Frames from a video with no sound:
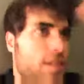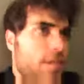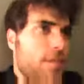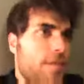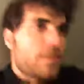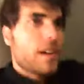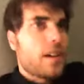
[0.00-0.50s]

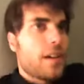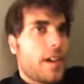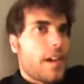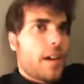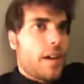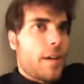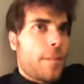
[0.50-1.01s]
very,
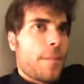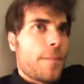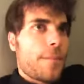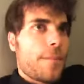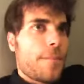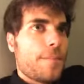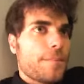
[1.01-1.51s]

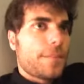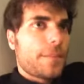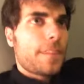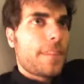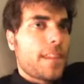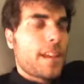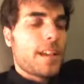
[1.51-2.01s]

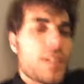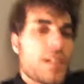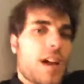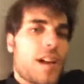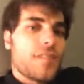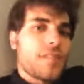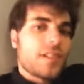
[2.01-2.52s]
it's kind
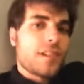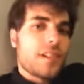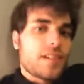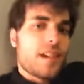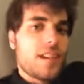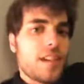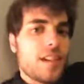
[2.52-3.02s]
of like
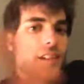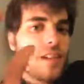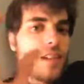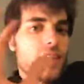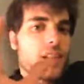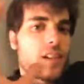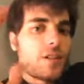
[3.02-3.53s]
indie
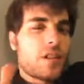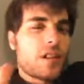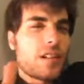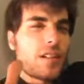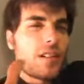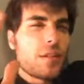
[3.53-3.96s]
electronic a little